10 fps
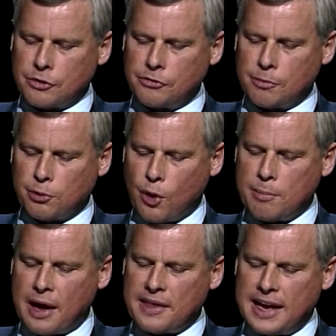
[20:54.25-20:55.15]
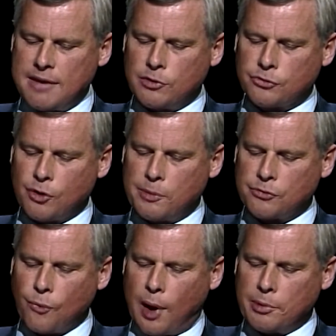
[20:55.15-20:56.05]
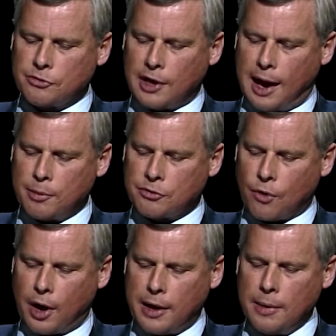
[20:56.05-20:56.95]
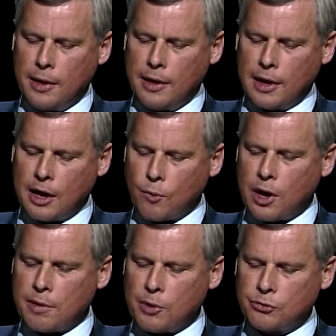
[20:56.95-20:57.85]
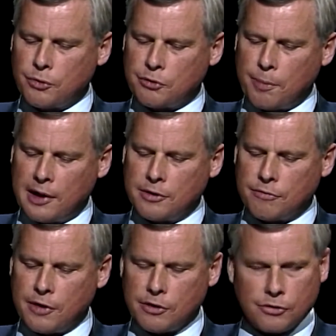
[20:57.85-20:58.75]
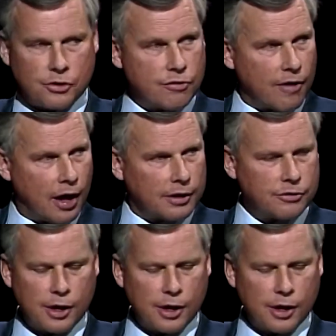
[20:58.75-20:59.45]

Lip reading: employed by the Naval Surface Weapons Laboratory and one of the most respected figures in ufology.